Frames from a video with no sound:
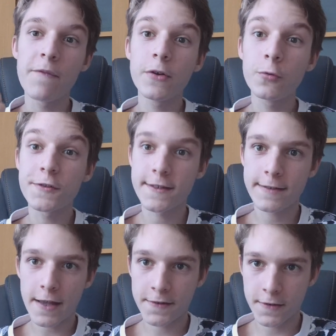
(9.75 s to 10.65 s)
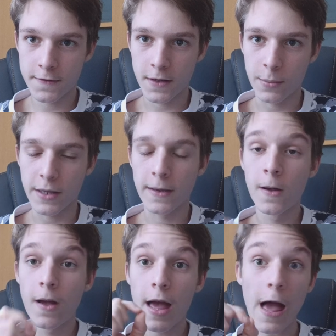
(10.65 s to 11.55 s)
having what's necessary.
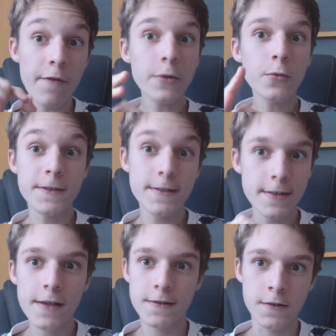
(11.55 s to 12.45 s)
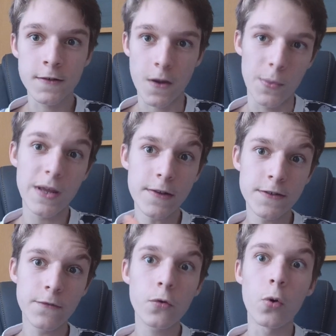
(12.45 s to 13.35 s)
Having what's necessary
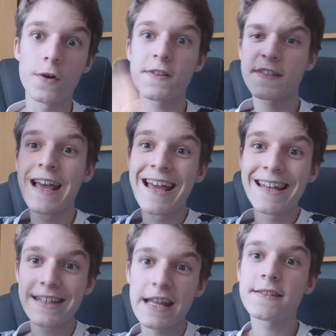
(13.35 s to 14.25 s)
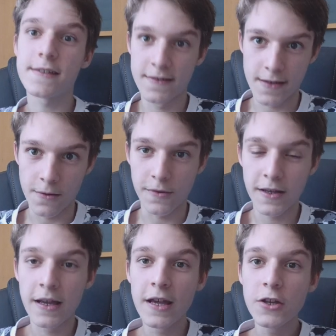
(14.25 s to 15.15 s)
is, of course,
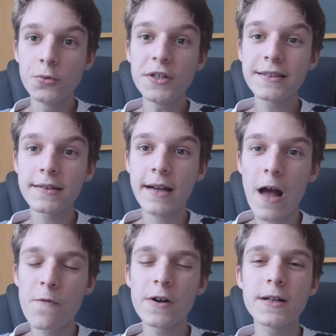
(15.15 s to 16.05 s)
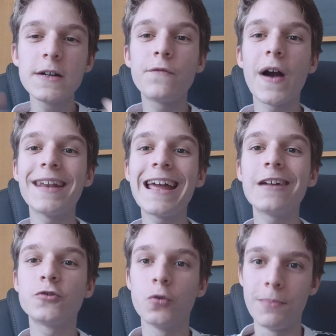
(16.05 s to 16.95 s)
necessary. You need to have a good
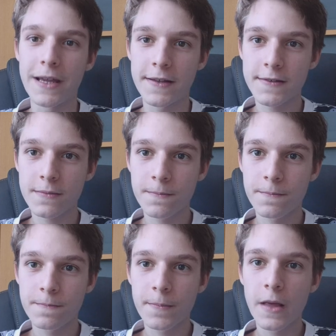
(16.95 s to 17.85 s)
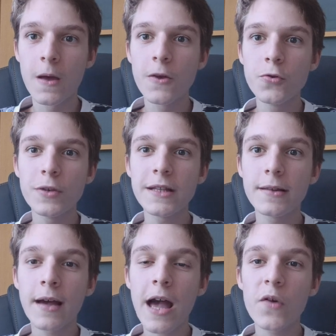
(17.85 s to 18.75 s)
financial base. You
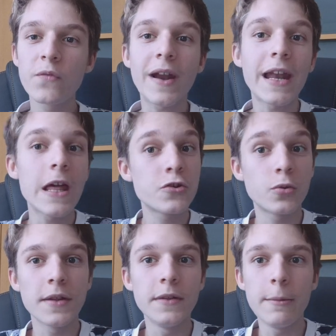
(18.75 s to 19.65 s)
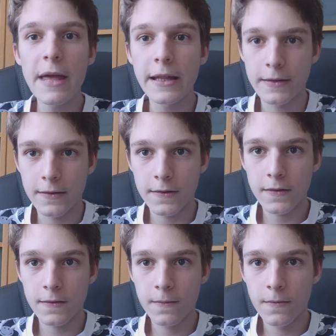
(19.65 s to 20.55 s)
need to have financial
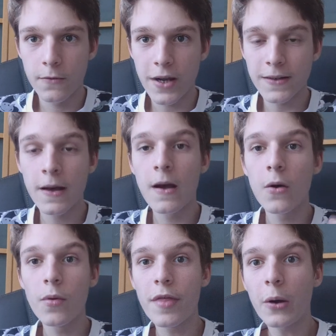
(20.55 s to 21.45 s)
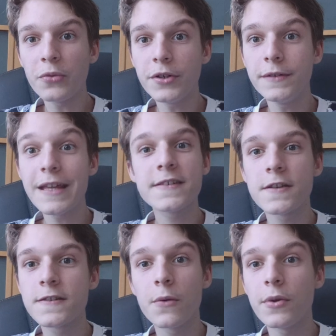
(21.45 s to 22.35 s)
independence, right? Without the
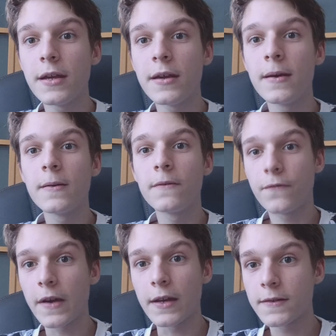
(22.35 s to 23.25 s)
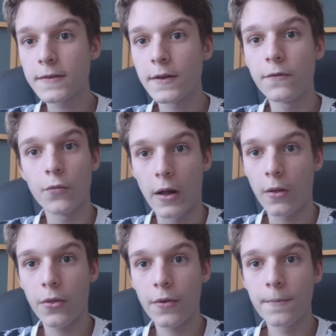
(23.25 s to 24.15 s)
necessary phase of
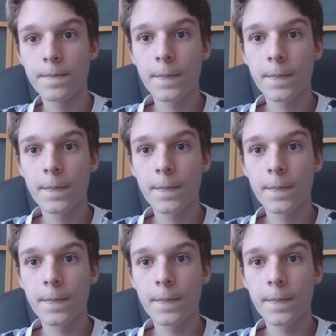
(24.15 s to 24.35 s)
wealth,